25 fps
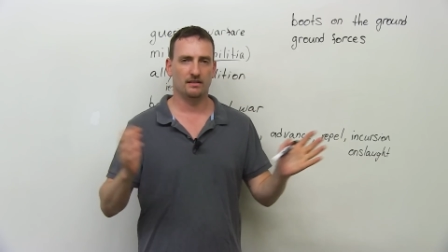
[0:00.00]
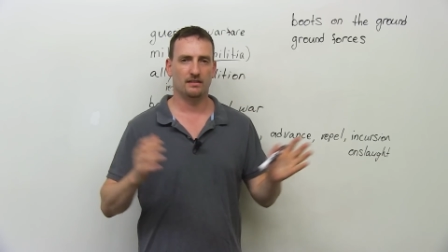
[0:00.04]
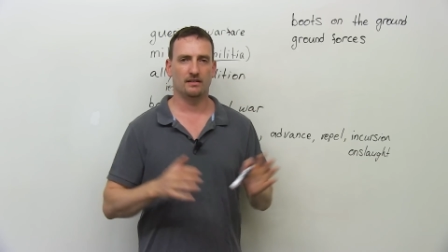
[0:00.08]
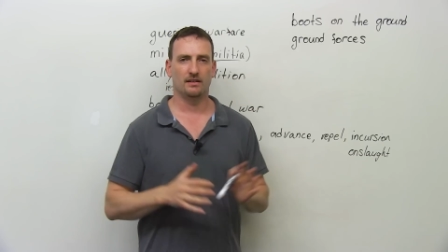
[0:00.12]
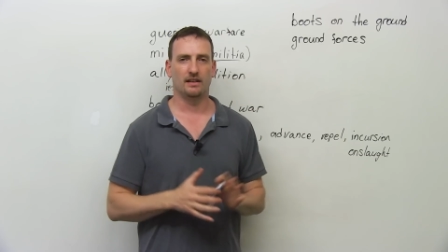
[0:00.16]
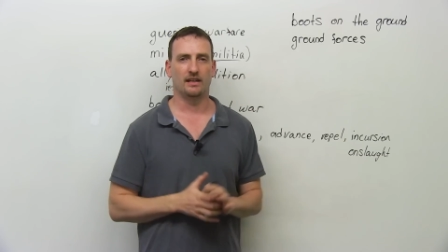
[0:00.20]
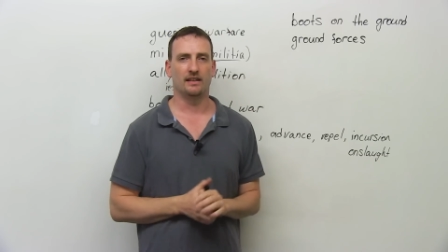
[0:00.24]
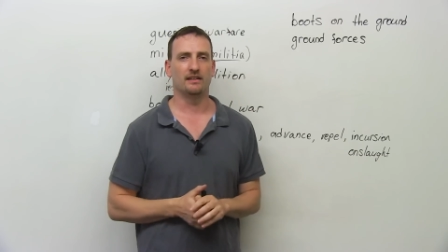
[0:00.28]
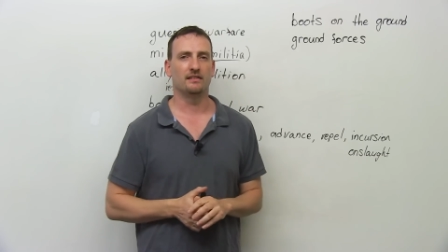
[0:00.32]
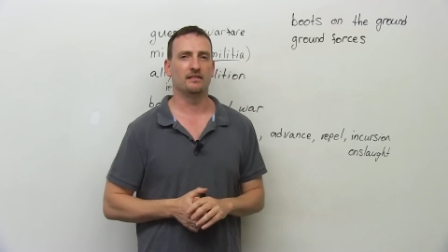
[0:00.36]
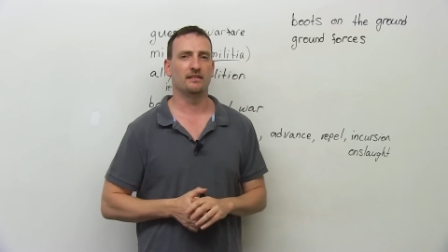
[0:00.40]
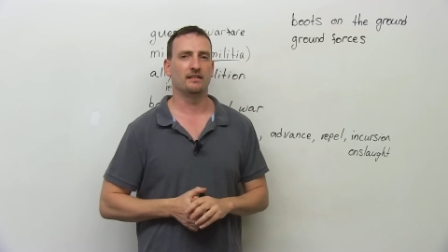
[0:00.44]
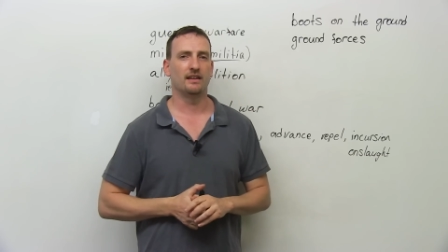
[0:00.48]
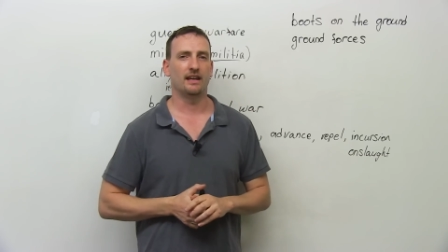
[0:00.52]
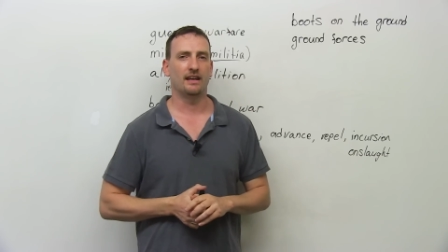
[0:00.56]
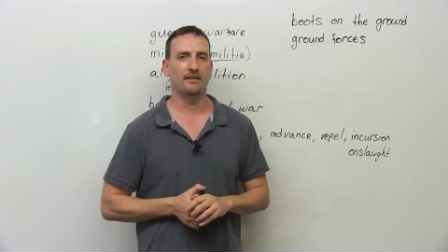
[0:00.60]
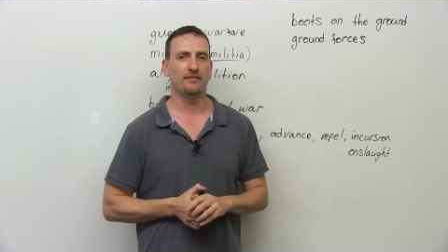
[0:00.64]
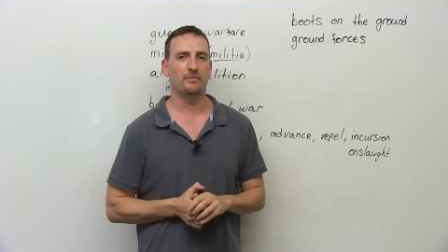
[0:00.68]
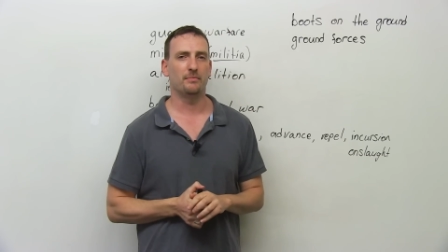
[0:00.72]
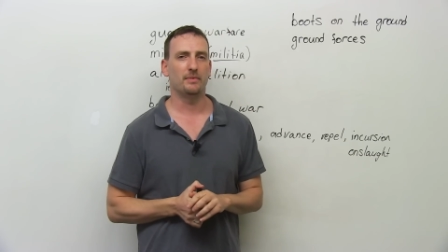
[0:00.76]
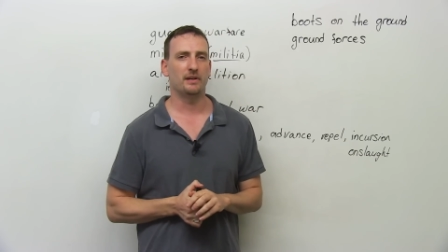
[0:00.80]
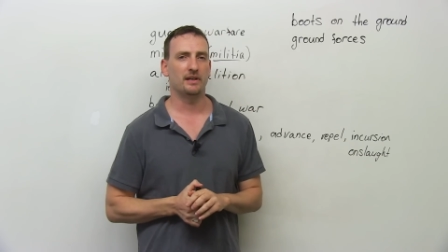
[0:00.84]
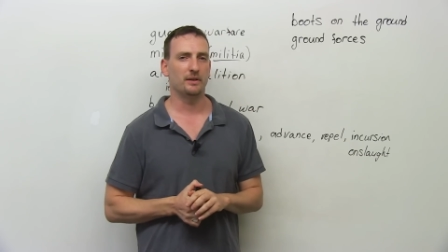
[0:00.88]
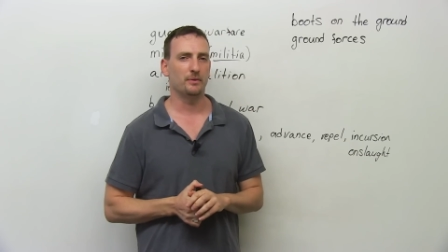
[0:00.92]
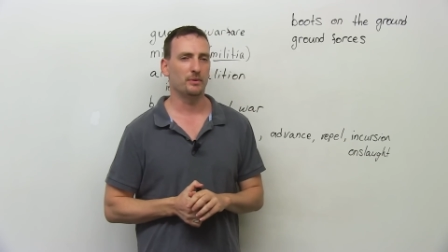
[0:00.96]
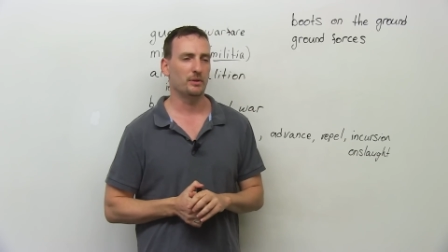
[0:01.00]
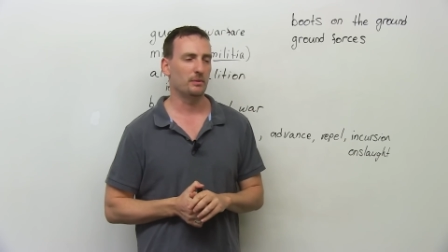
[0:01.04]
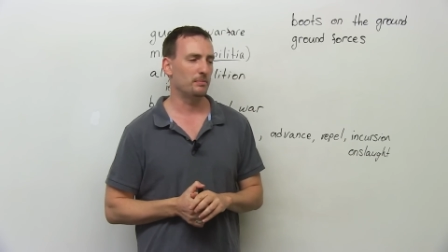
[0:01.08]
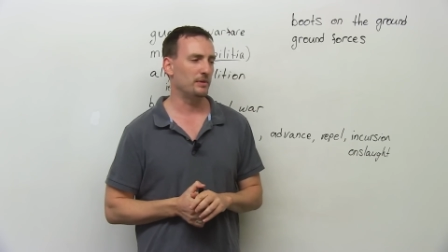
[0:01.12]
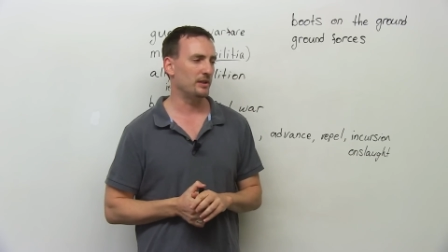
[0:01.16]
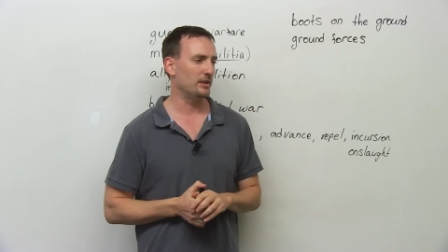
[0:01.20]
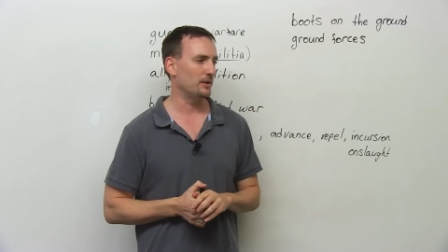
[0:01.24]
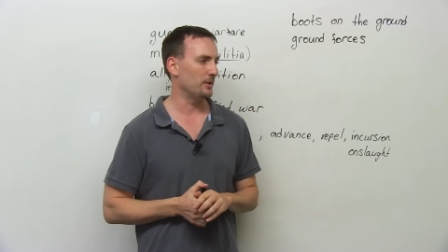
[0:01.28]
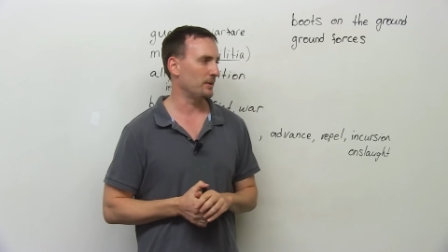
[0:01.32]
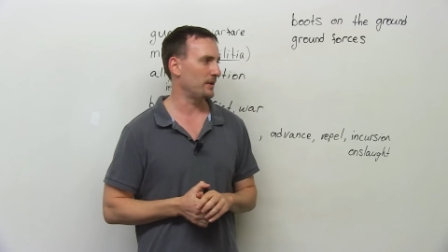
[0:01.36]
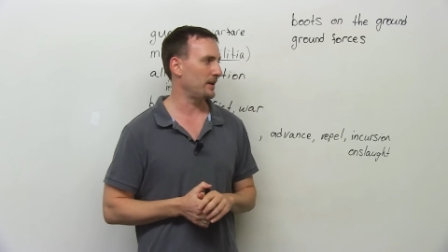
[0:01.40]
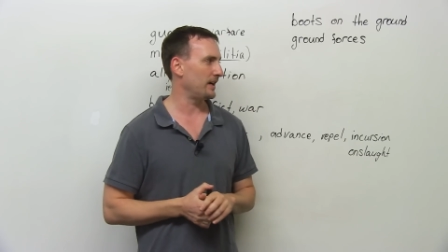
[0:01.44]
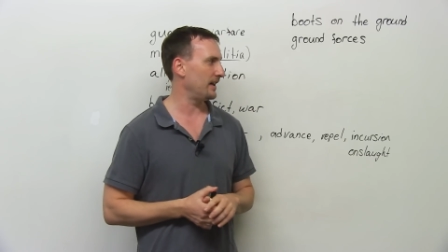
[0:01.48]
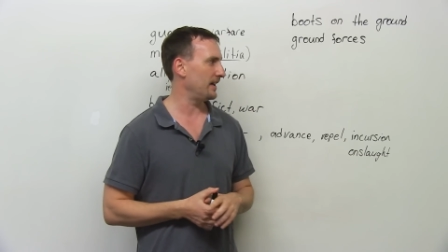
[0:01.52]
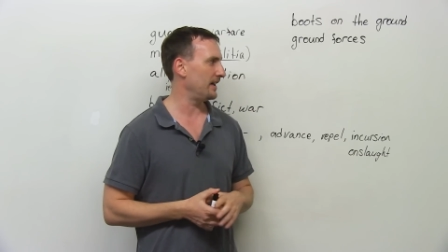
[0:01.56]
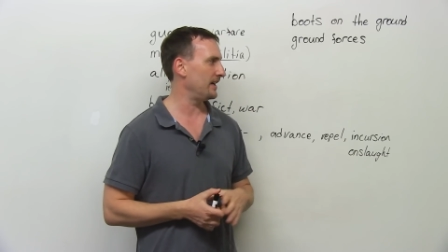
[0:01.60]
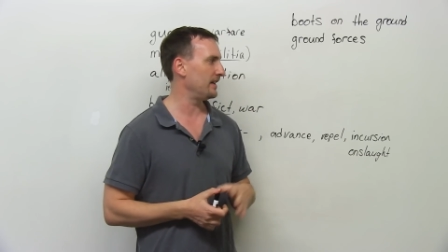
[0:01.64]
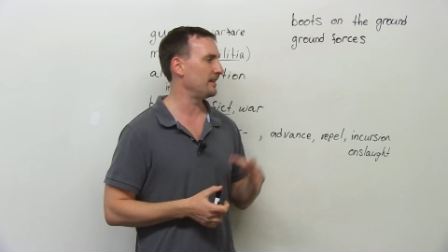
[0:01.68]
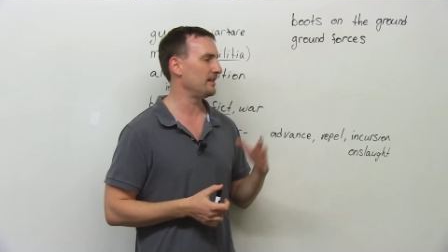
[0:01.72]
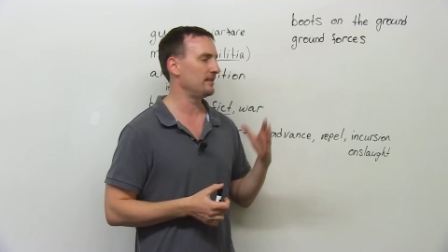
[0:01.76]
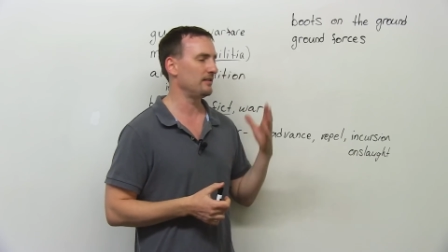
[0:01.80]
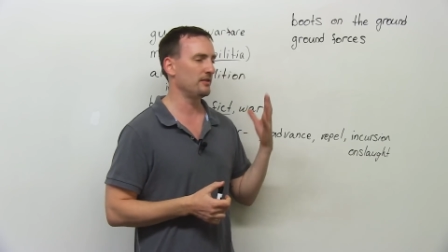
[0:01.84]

and everybody will be okay.